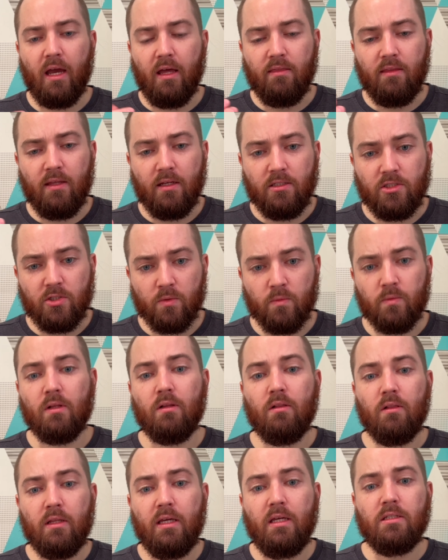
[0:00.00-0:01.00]
and then to
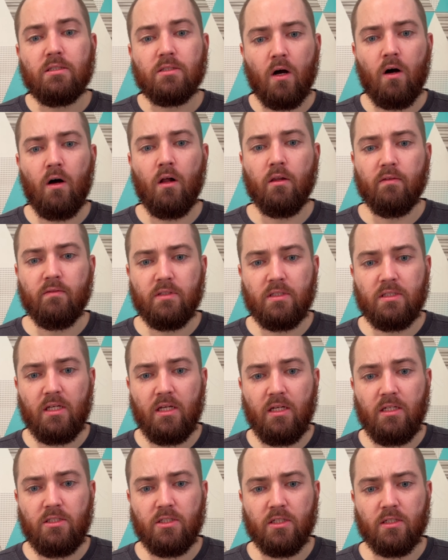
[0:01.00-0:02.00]
release all of the
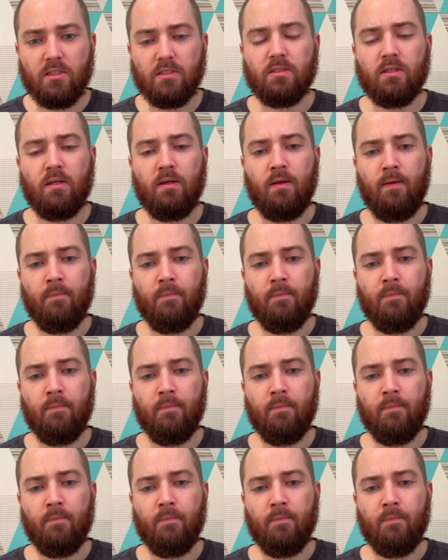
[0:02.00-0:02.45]
teachings.